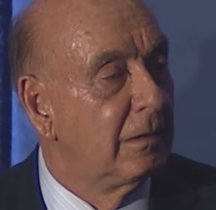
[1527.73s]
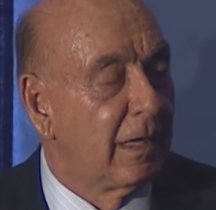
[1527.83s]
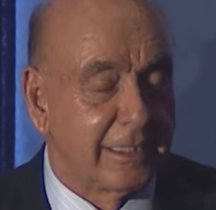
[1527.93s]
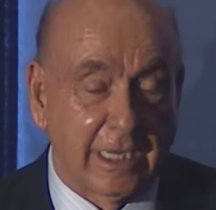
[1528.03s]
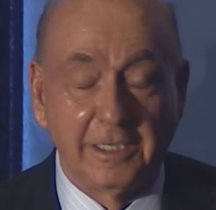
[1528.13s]

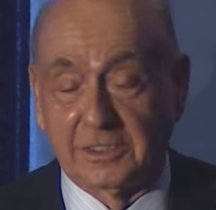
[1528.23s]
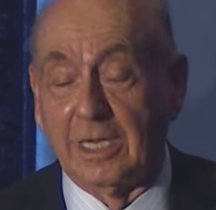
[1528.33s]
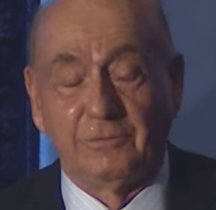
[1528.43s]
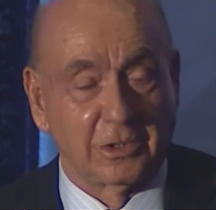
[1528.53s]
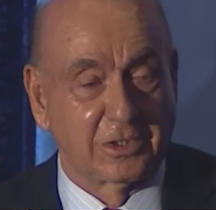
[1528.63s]
I said, I
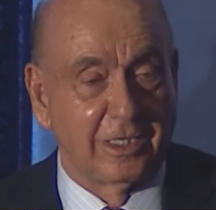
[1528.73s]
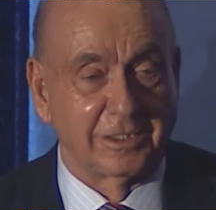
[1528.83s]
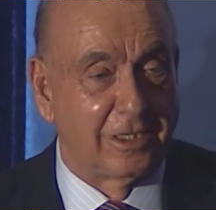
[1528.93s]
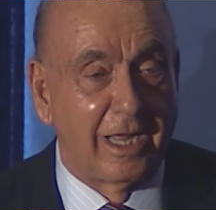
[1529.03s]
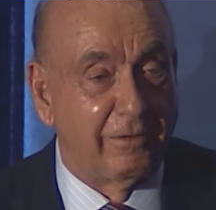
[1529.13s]
saved your
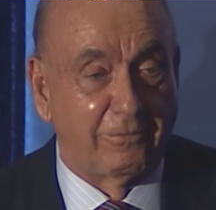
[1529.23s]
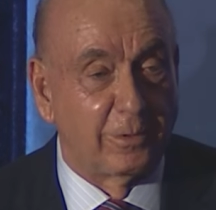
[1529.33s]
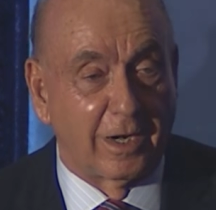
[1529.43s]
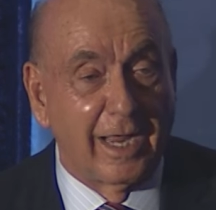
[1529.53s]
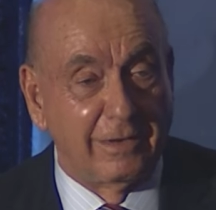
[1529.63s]
son's life. What
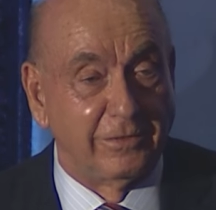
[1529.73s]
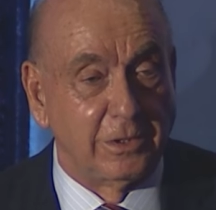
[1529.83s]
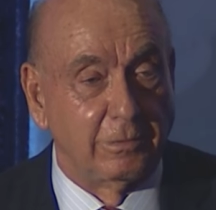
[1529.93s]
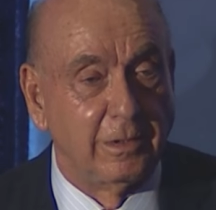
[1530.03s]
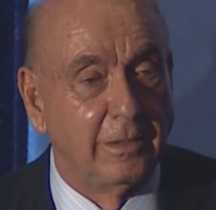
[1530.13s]
did I ever do?
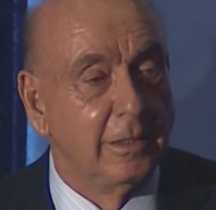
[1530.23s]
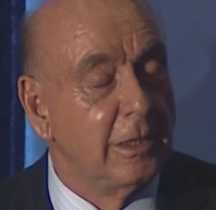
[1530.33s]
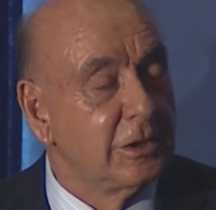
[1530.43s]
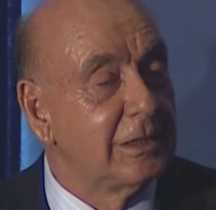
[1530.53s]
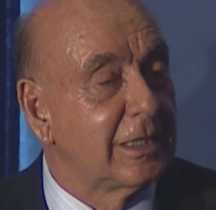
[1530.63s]

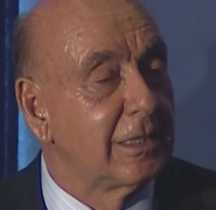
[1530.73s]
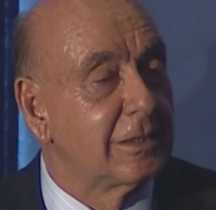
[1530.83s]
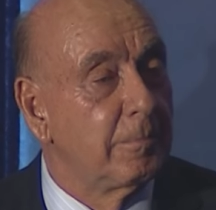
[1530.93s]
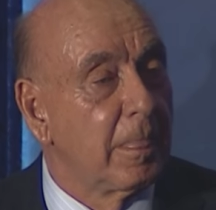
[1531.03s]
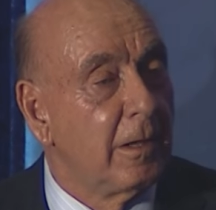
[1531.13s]
She says,
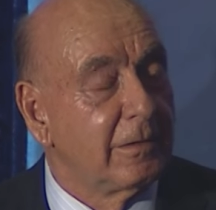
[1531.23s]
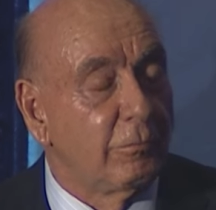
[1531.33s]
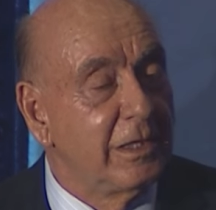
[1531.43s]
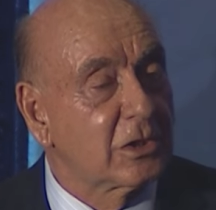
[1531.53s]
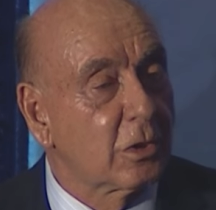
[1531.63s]
the
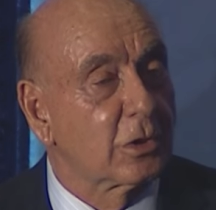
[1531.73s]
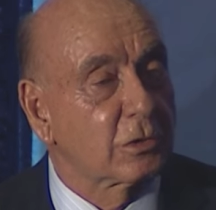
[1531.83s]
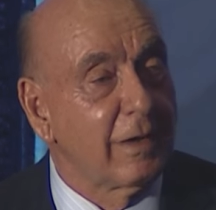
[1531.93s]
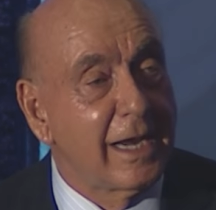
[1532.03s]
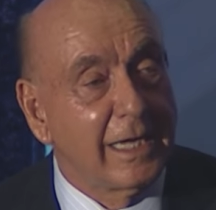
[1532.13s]
research
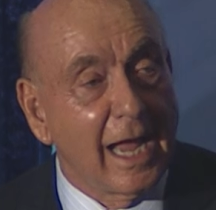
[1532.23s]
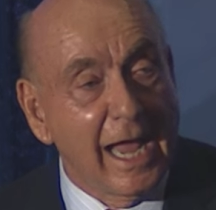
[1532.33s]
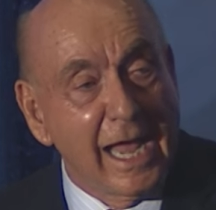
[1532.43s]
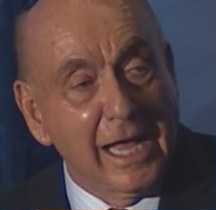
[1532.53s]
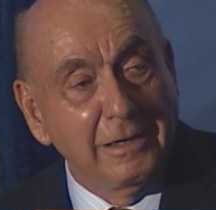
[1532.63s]
grant you
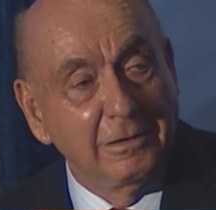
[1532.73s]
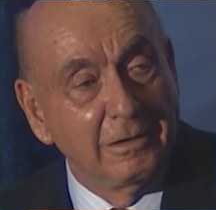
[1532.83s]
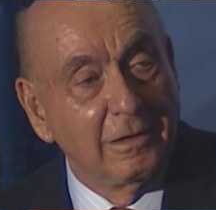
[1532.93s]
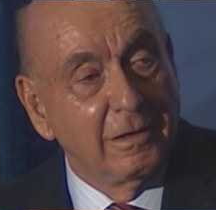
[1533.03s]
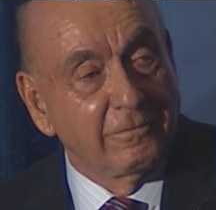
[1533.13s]
had
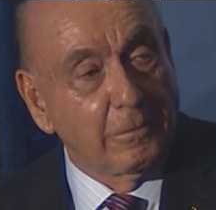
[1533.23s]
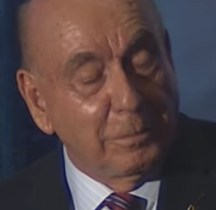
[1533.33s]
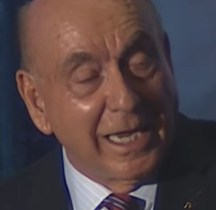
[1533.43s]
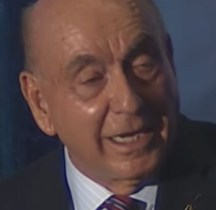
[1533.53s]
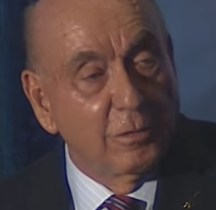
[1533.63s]
for
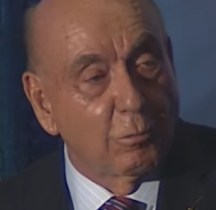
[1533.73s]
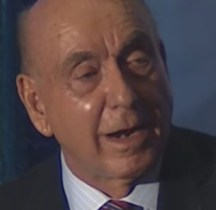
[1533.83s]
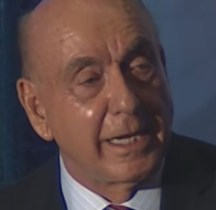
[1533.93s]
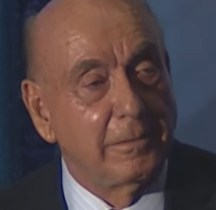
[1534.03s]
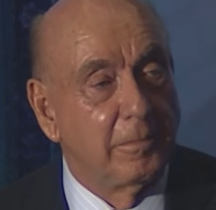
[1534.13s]
Peyton
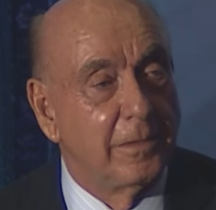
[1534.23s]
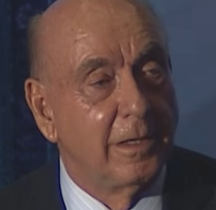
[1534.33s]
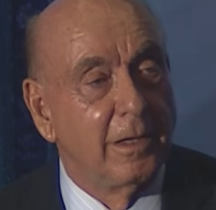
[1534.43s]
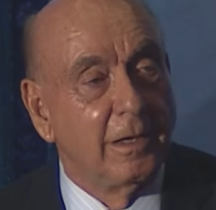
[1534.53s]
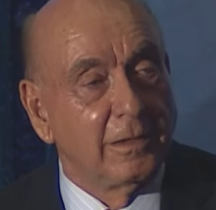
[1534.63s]
Wright,
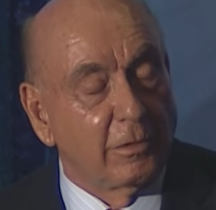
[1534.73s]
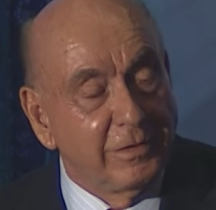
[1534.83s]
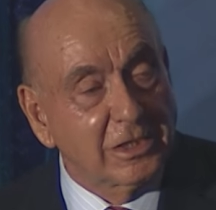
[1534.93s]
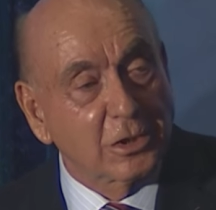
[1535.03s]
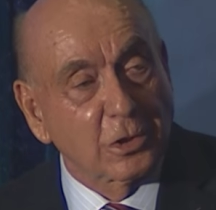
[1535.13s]
the
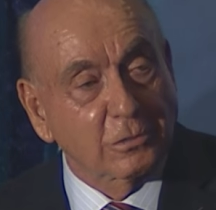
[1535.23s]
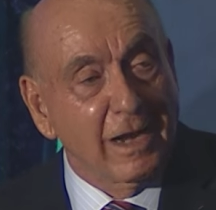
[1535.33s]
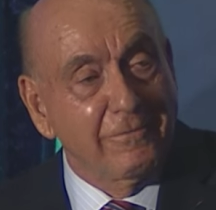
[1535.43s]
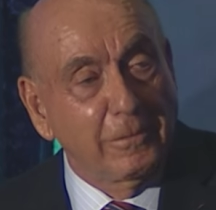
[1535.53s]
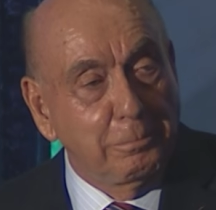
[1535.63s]
research
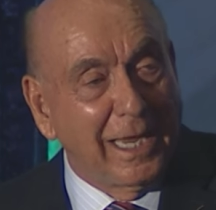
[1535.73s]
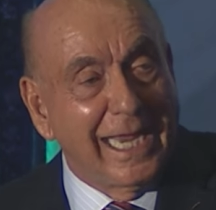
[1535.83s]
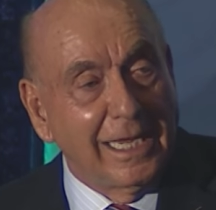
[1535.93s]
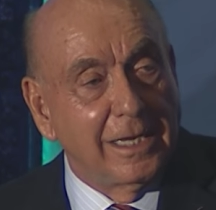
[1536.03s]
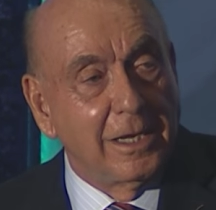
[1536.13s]
grant for
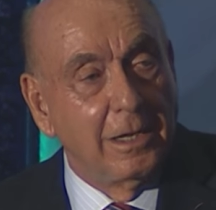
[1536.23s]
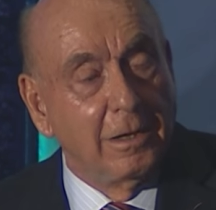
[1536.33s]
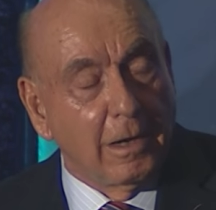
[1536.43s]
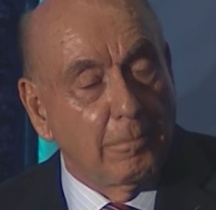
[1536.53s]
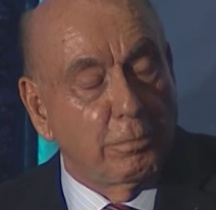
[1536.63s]
Peyton
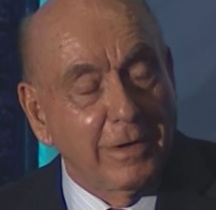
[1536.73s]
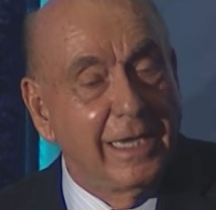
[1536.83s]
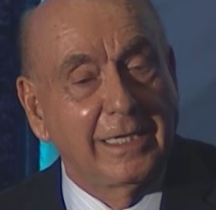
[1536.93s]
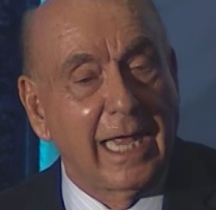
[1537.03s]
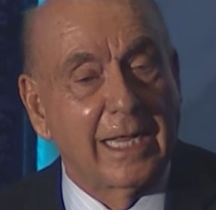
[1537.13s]
on
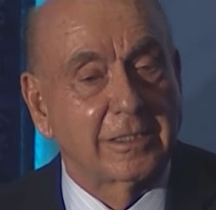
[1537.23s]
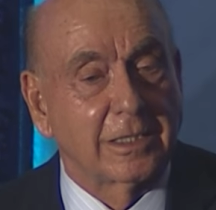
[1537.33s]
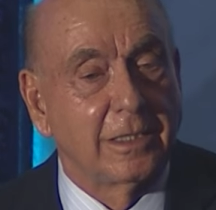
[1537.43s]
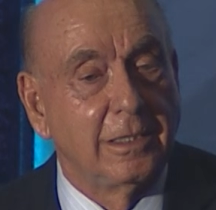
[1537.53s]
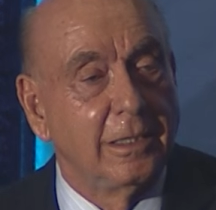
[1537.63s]
brain cancer,
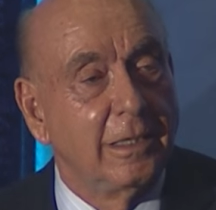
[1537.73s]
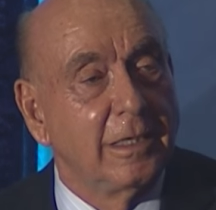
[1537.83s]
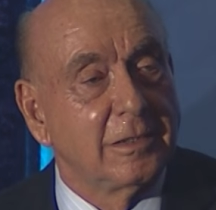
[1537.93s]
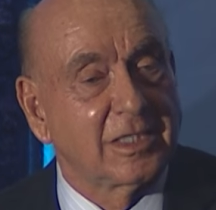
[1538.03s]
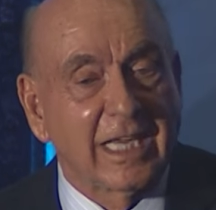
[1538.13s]

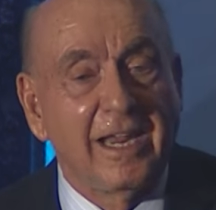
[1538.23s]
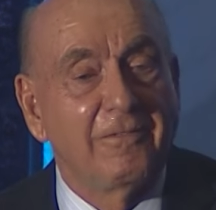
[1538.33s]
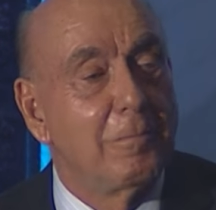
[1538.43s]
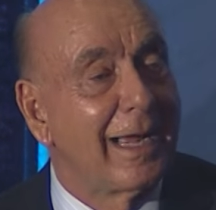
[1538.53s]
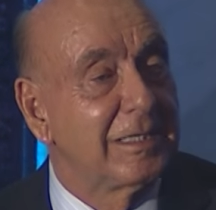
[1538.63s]
saved
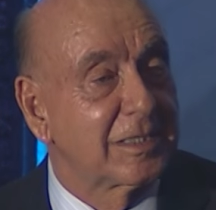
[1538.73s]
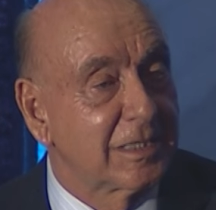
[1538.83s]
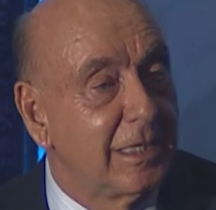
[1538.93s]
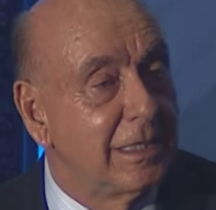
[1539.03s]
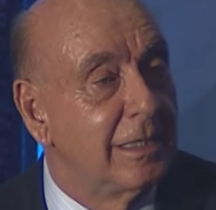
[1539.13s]
my son,